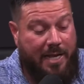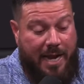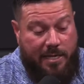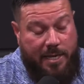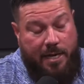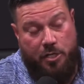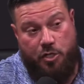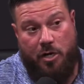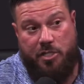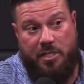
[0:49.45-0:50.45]
and I did
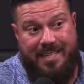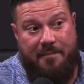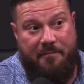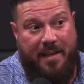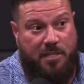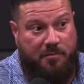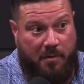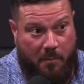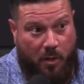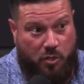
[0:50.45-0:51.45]
construction defects for
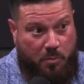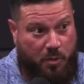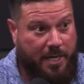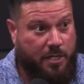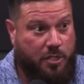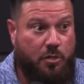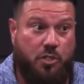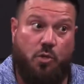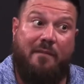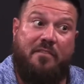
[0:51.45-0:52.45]
multiple years too,
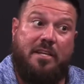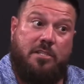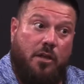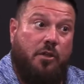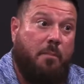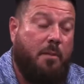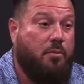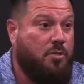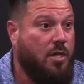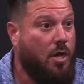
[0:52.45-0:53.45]
so I fixed other
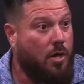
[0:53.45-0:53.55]
people's